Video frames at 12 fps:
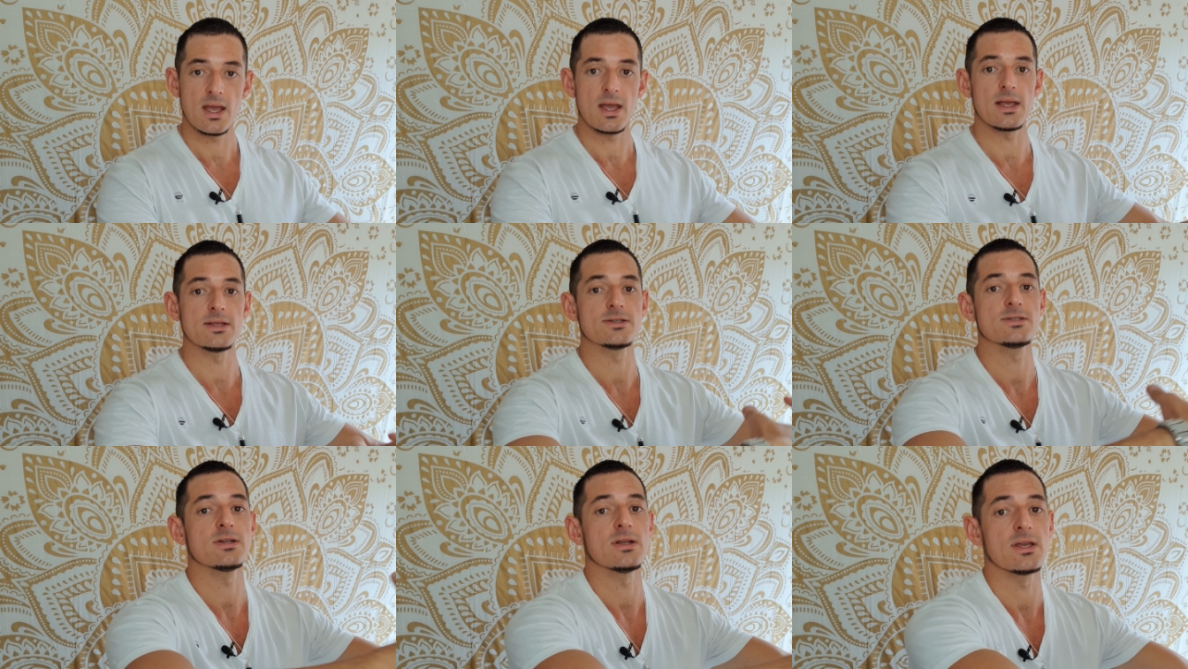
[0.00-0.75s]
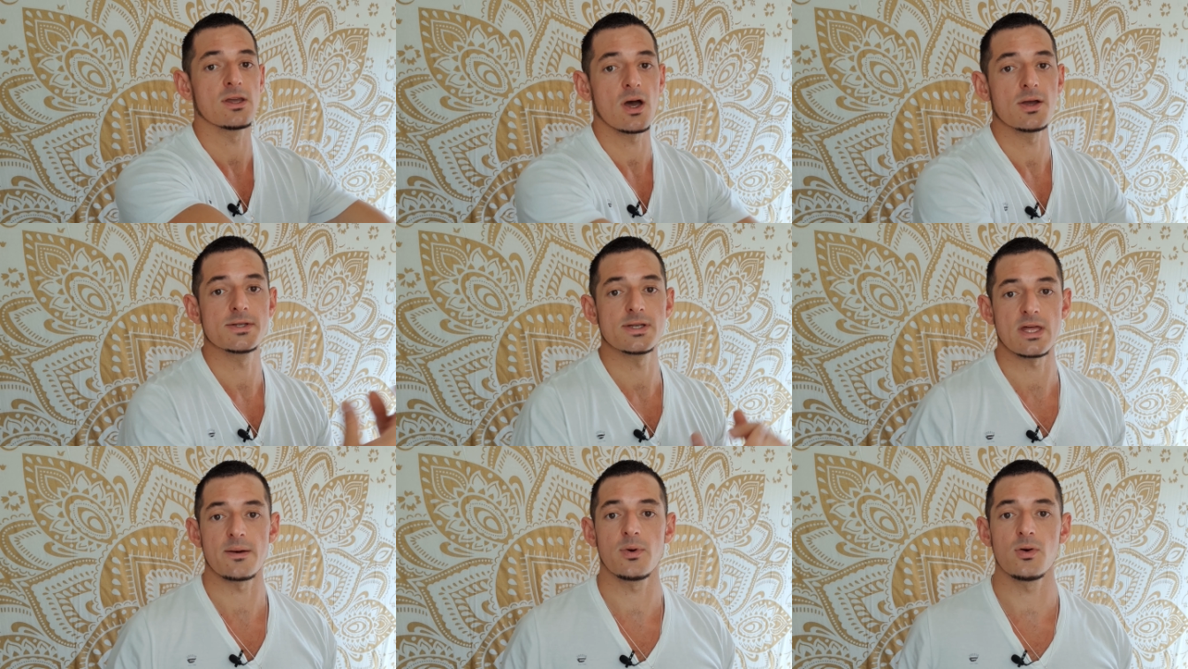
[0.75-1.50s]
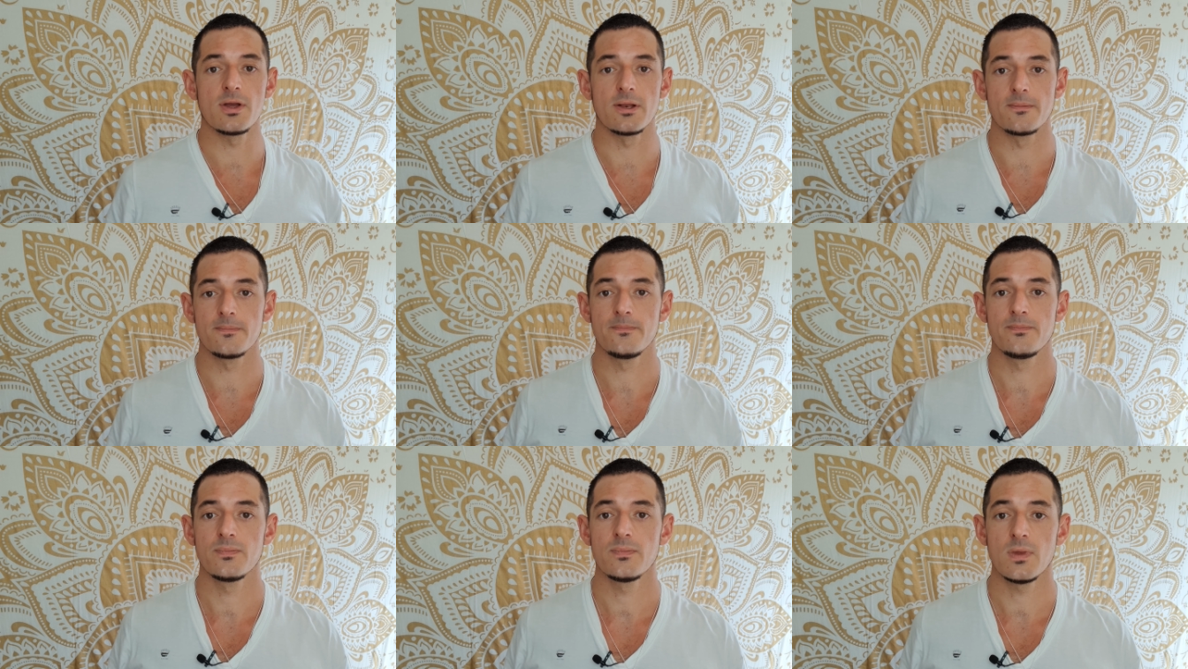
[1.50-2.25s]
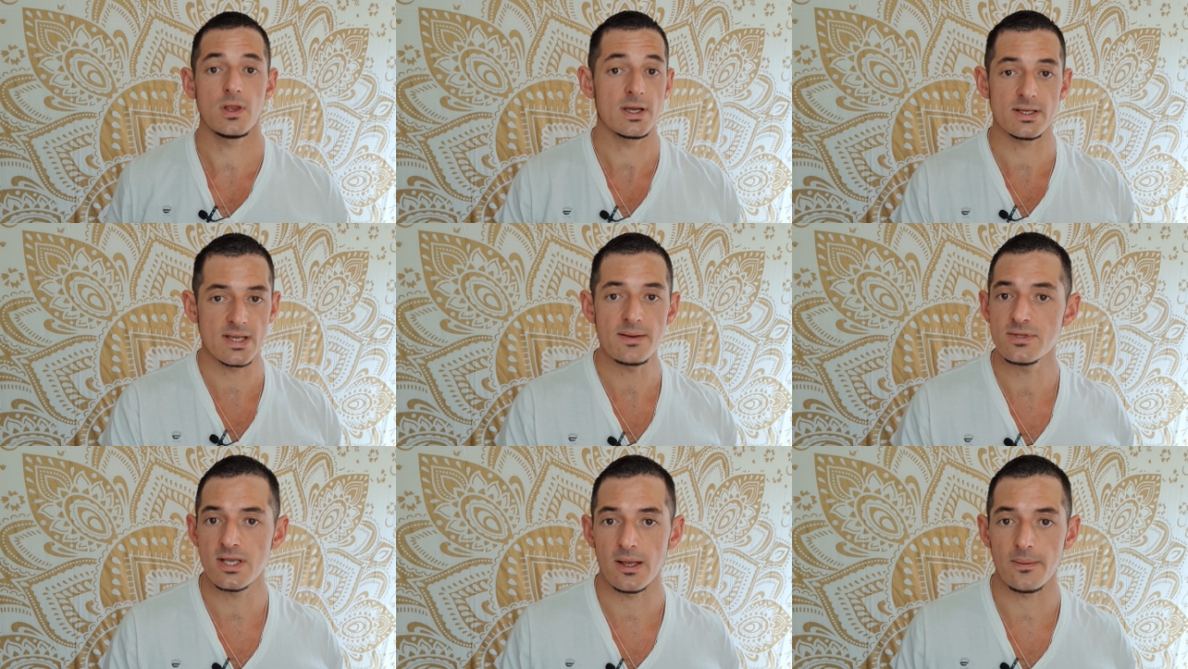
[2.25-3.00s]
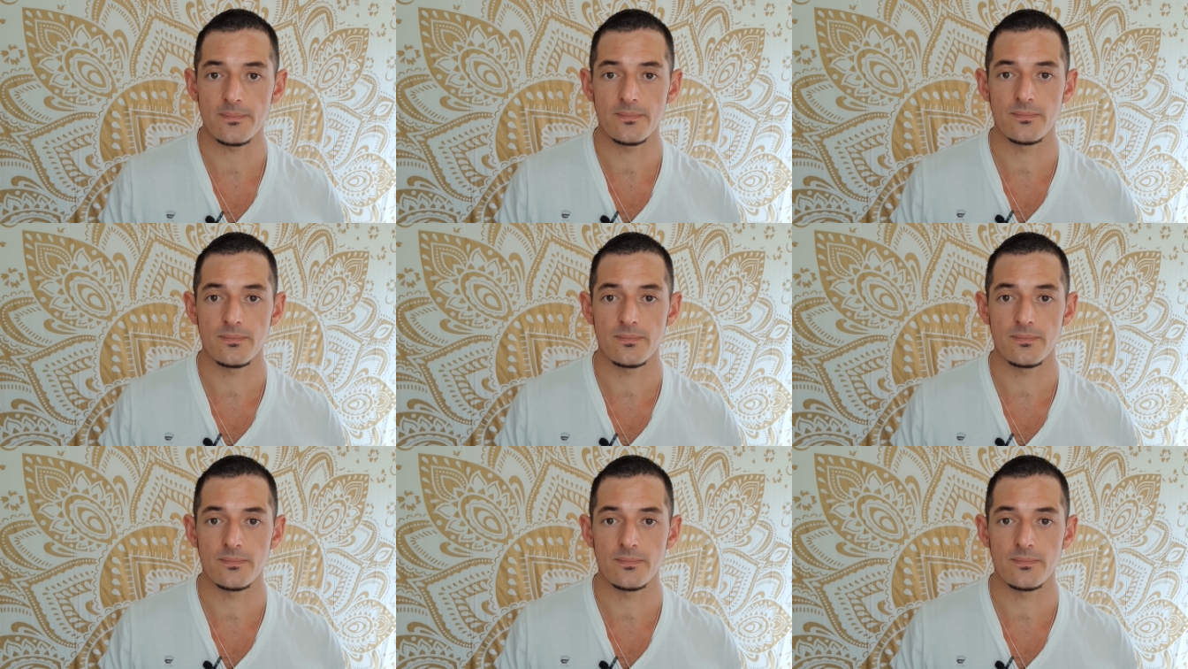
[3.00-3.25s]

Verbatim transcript: instantly go to that point. Then I accept it.